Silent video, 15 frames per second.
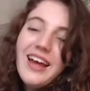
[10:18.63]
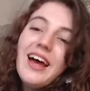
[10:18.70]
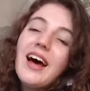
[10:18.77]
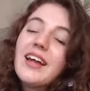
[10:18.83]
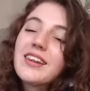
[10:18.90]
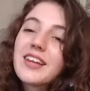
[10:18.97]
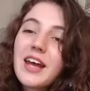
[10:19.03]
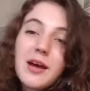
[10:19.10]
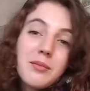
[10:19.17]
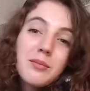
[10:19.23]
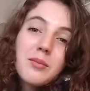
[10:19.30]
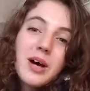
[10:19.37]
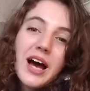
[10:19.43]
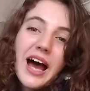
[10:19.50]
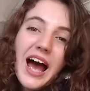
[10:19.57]
that
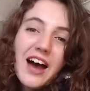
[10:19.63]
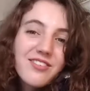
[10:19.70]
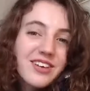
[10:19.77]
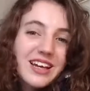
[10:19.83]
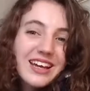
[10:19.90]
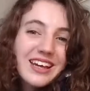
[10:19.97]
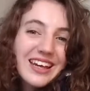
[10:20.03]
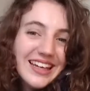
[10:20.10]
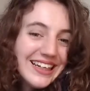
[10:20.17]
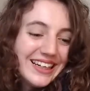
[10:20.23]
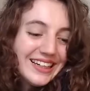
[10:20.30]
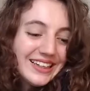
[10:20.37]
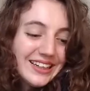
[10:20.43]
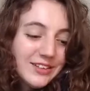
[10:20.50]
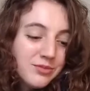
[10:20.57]
I'm having
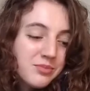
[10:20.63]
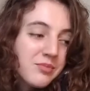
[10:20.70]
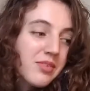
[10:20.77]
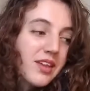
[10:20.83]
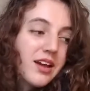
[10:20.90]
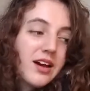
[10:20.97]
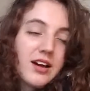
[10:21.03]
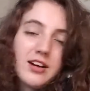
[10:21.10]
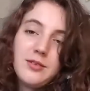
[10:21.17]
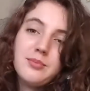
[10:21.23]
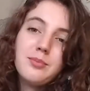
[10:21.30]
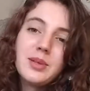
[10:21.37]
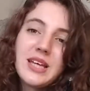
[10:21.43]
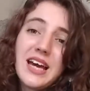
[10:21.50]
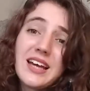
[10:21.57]
here.
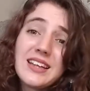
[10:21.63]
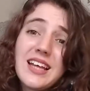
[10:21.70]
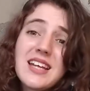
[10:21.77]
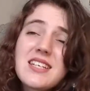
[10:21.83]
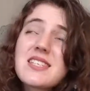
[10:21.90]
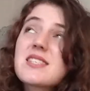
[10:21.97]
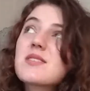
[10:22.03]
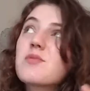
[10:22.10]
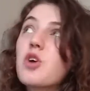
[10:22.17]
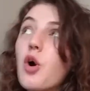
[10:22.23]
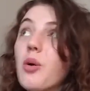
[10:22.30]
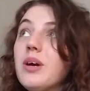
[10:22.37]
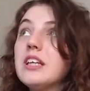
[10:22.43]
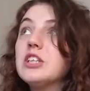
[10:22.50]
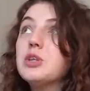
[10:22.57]
But yeah, that is
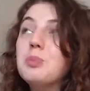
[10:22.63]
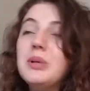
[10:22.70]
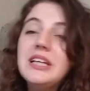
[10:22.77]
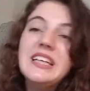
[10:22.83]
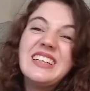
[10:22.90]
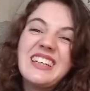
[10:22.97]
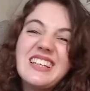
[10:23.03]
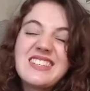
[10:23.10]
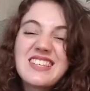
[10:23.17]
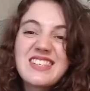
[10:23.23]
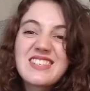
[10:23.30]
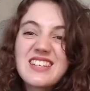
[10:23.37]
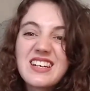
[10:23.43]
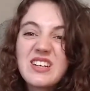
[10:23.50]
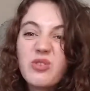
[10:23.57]
going to be
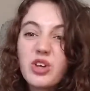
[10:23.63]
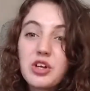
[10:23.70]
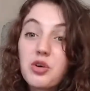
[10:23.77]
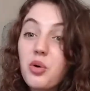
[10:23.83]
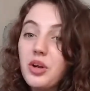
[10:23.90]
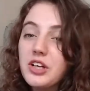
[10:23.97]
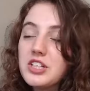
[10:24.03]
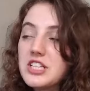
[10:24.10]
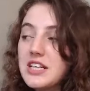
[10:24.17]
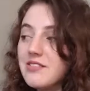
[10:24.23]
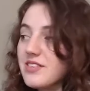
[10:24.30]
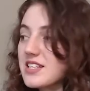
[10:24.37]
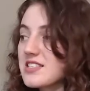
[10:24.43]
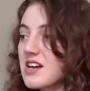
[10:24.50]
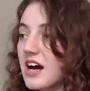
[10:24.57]
consistent with the quality
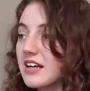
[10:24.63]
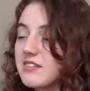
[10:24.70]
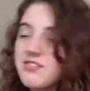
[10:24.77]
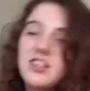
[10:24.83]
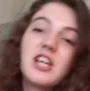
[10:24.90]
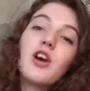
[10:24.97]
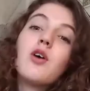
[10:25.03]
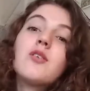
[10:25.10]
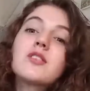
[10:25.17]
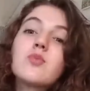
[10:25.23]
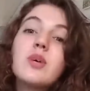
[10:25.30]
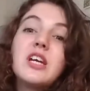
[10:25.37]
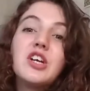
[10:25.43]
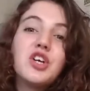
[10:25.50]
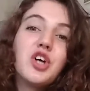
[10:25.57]
of this kind of video as
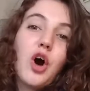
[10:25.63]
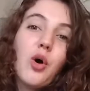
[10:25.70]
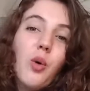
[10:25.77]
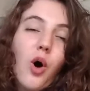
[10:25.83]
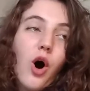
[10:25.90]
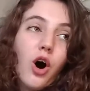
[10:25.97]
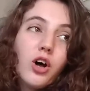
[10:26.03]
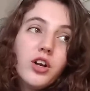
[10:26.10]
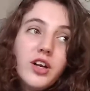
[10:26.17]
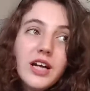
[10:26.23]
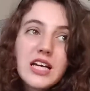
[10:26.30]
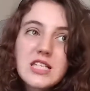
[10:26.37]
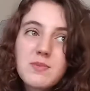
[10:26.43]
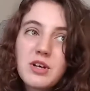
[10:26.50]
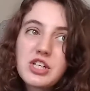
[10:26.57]
we go on,
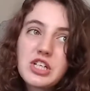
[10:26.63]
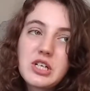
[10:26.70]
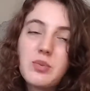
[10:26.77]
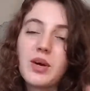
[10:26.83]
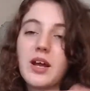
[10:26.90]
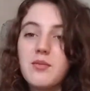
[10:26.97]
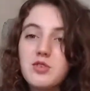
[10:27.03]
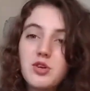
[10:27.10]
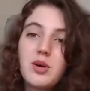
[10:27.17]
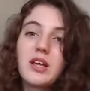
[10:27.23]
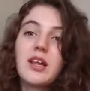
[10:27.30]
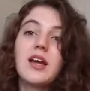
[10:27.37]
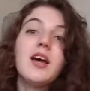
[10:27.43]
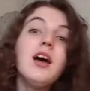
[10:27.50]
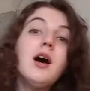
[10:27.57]
especially when I'm doing
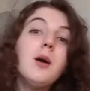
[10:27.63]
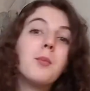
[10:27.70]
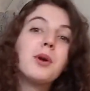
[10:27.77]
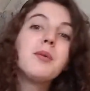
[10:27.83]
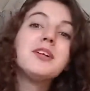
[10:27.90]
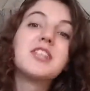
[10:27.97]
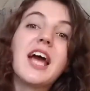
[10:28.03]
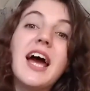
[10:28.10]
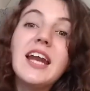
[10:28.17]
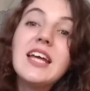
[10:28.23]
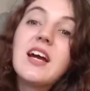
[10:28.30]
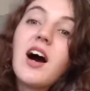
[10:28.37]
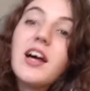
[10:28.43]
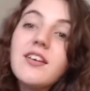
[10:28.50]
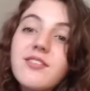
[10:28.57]
like pretty much
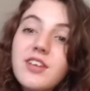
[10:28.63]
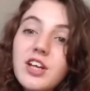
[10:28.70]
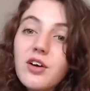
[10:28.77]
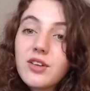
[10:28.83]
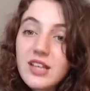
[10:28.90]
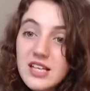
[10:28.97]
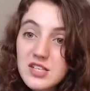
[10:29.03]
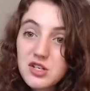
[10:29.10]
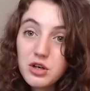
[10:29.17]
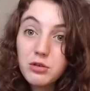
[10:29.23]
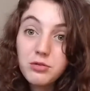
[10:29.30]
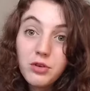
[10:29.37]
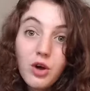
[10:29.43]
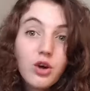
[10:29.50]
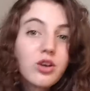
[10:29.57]
any kind of video that isn't a
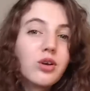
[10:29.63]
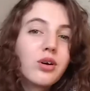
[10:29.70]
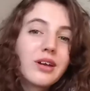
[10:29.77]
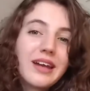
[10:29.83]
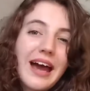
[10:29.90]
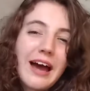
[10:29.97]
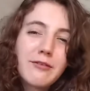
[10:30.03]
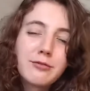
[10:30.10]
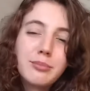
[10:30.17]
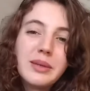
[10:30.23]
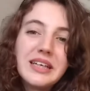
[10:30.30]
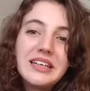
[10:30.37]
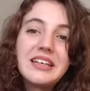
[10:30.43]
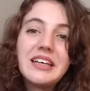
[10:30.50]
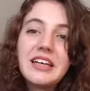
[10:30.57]
vlog. You're gonna have
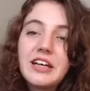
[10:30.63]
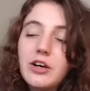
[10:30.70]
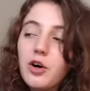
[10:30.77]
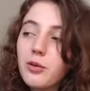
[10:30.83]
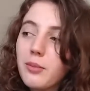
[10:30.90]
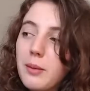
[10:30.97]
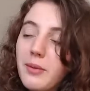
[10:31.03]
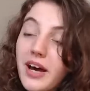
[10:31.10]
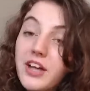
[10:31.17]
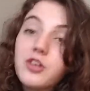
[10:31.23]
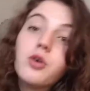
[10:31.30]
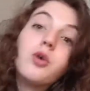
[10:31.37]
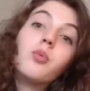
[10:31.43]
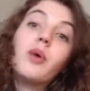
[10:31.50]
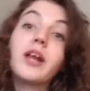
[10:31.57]
me here on my bed,
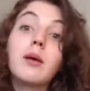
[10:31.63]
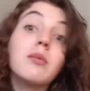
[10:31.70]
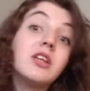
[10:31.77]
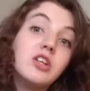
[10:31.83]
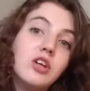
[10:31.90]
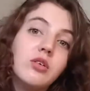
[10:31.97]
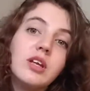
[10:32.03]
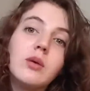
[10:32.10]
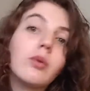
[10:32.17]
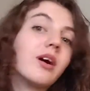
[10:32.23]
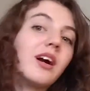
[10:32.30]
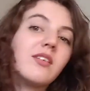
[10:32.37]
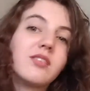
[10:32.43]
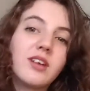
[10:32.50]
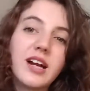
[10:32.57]
or when I'm in uni,
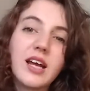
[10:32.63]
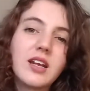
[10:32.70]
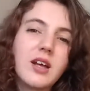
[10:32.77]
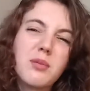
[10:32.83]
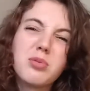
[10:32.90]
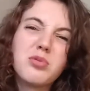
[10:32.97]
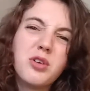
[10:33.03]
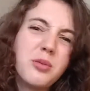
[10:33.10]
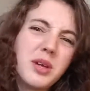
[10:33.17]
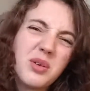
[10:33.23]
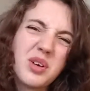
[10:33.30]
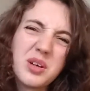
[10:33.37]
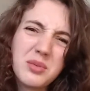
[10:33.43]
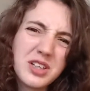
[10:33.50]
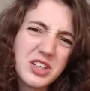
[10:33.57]
wherever I end up filming
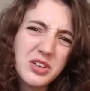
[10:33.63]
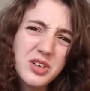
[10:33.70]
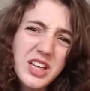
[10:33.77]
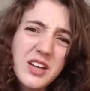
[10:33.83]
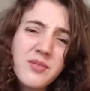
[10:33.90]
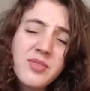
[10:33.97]
when I'm in uni,